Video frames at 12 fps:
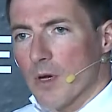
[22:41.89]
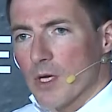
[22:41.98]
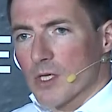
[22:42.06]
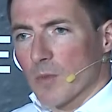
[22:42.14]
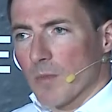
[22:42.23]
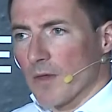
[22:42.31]

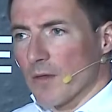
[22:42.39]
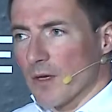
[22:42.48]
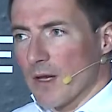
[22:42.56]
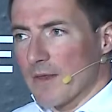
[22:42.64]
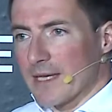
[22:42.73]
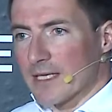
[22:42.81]
something that
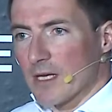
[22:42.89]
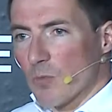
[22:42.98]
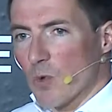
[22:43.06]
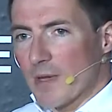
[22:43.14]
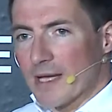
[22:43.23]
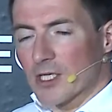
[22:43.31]
I think
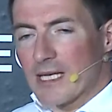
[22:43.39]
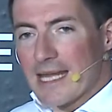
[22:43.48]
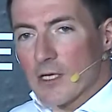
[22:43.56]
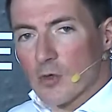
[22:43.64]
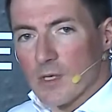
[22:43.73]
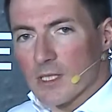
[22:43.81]
will be actually
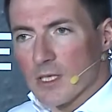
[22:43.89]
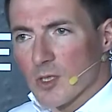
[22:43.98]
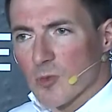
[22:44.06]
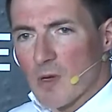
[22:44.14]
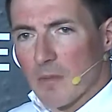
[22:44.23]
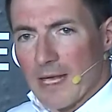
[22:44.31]
interesting to
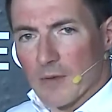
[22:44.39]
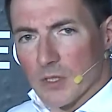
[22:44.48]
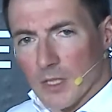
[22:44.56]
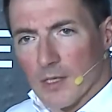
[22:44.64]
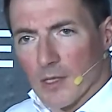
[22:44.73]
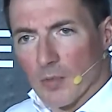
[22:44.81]
people
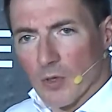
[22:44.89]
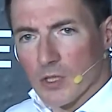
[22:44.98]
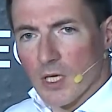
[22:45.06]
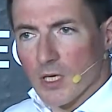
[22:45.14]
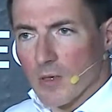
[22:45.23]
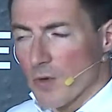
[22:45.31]
outside the
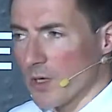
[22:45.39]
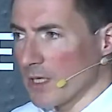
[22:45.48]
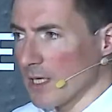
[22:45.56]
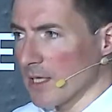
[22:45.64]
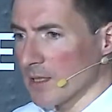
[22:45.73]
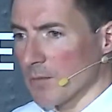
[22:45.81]
blockchain
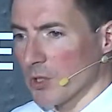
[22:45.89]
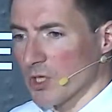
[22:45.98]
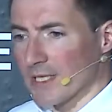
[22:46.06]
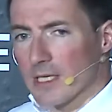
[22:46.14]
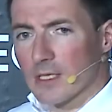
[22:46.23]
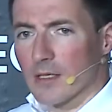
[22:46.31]
community as much
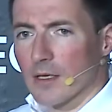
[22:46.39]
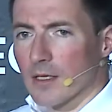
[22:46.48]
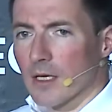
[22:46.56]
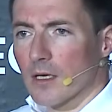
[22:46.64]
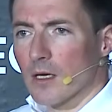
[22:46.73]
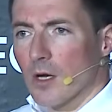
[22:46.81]
as inside
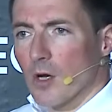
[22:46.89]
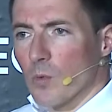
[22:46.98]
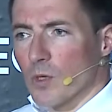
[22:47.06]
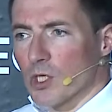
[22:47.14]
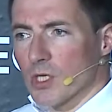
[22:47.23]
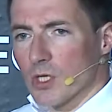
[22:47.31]
it,
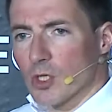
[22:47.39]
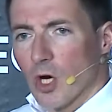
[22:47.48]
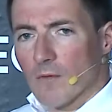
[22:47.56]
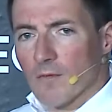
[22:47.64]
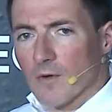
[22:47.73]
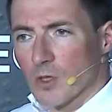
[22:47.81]
which is a
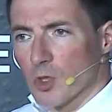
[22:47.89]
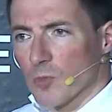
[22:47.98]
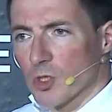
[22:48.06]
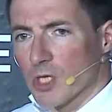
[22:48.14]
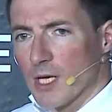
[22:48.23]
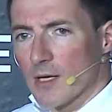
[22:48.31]
Java virtual
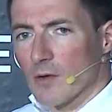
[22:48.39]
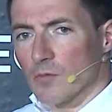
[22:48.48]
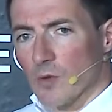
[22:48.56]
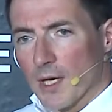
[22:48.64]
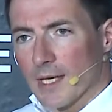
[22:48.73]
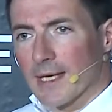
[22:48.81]
machine
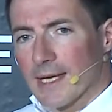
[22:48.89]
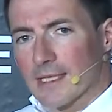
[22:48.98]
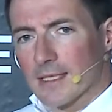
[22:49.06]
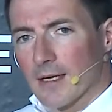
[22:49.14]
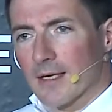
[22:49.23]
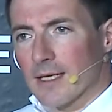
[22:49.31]
running
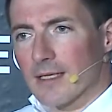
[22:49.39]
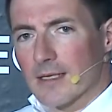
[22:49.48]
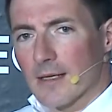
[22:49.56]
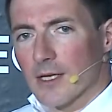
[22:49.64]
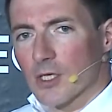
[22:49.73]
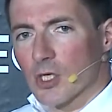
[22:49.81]
inside
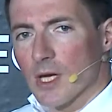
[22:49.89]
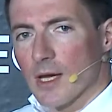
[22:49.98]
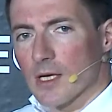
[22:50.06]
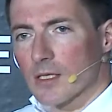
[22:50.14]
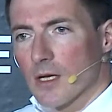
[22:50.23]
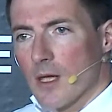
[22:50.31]
Intel
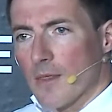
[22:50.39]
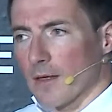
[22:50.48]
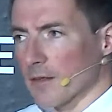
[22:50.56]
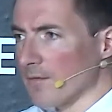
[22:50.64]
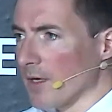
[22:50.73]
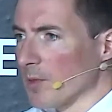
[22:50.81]
SGX. That
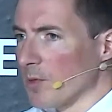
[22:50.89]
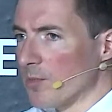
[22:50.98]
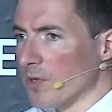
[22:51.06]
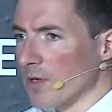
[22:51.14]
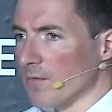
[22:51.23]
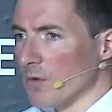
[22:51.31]
developer
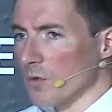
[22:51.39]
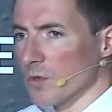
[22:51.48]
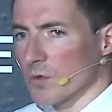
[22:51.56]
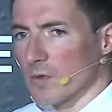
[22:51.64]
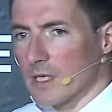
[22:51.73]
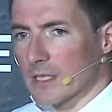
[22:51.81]
preview was
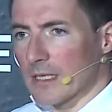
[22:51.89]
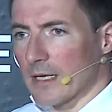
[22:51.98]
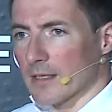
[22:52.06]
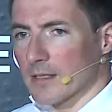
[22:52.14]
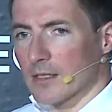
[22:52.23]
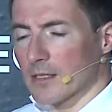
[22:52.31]
released
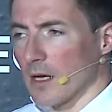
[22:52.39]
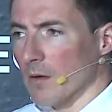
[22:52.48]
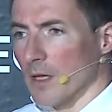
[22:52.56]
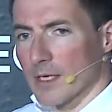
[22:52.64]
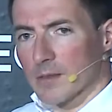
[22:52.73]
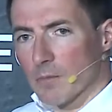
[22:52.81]

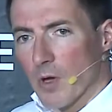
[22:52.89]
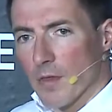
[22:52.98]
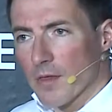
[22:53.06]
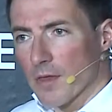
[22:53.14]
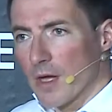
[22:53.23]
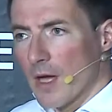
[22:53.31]
last
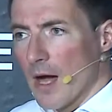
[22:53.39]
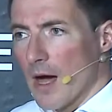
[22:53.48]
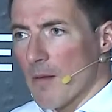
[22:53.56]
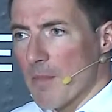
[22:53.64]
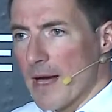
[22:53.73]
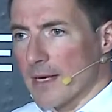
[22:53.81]
month,
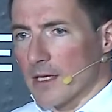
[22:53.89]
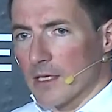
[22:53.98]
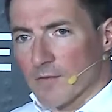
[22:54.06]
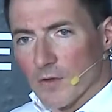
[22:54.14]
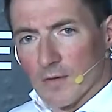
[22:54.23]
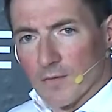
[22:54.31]
and it's
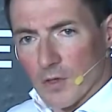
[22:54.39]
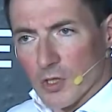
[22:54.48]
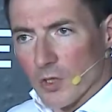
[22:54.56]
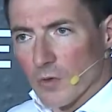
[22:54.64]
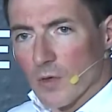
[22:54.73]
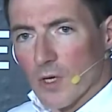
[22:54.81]
fully
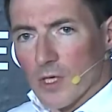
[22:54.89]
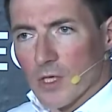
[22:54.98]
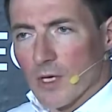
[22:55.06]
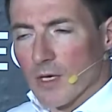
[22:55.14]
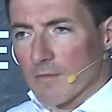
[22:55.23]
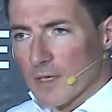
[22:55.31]
functional. You
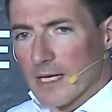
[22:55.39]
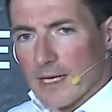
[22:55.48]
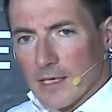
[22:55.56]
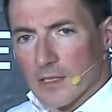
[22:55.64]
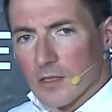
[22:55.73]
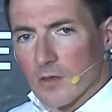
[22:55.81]
can even
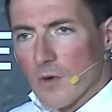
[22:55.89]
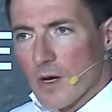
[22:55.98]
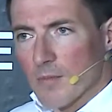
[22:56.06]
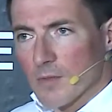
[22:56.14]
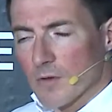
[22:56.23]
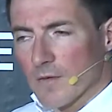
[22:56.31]
connect to
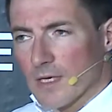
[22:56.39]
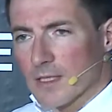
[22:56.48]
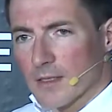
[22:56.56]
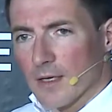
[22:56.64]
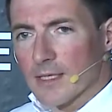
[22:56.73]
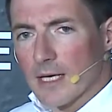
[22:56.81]
sort of like a
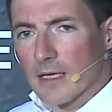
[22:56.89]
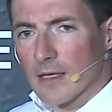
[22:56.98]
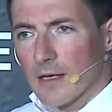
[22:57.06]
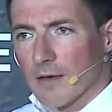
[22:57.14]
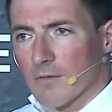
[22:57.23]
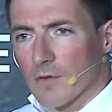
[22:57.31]
signed
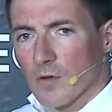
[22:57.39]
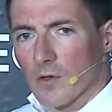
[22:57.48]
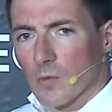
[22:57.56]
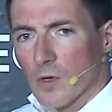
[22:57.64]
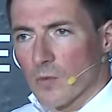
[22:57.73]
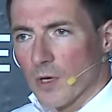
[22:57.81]
enclave that
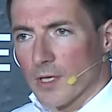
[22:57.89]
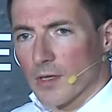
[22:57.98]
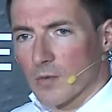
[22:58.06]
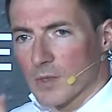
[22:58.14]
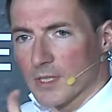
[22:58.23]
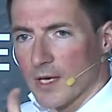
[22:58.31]
we're running that
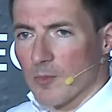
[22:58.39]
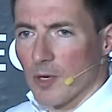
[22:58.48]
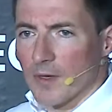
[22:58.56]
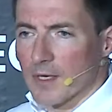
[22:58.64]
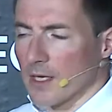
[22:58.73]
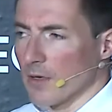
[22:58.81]
was signed by
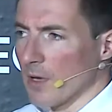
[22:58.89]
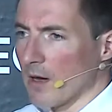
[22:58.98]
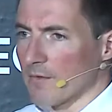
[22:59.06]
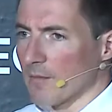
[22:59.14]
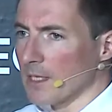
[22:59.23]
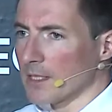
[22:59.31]
the key we have
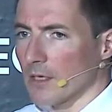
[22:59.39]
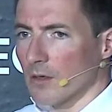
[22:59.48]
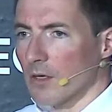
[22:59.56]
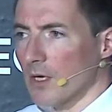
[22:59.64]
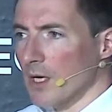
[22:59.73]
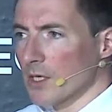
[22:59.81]
from Intel.
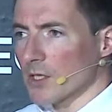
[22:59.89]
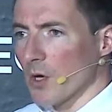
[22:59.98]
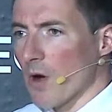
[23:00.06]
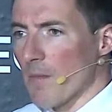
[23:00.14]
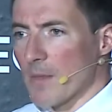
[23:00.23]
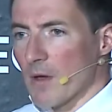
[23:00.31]

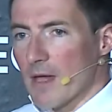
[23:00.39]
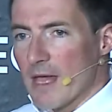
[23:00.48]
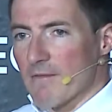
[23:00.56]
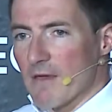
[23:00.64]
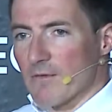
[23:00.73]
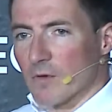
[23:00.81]
So
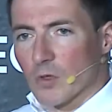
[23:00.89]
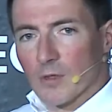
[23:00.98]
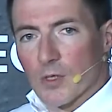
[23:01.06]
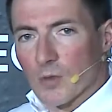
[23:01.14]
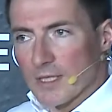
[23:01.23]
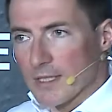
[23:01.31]
if you're at all
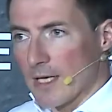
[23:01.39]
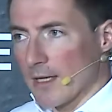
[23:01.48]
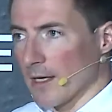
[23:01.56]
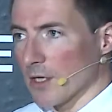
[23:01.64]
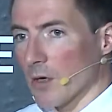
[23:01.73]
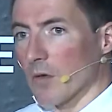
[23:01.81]
interested in
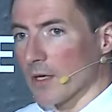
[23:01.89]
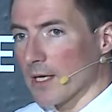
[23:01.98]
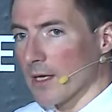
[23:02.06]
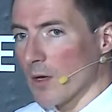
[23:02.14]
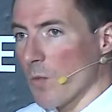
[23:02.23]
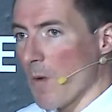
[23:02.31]
that, go look at it. We're